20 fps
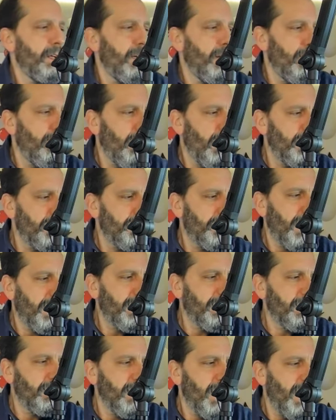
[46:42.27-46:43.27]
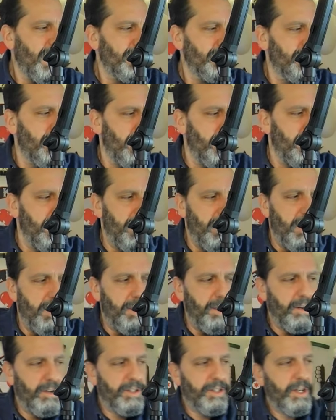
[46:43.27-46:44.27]
All right. Second to last,
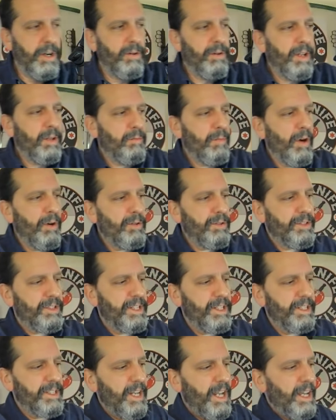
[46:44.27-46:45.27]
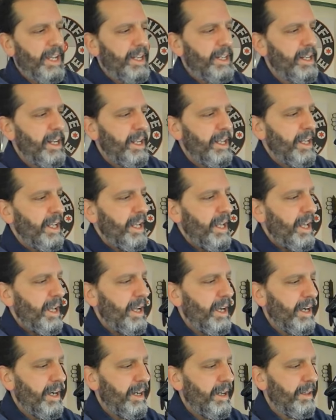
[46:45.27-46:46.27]
another Tony Bose design.
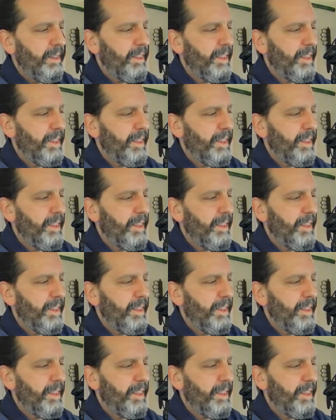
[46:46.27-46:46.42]
Uh,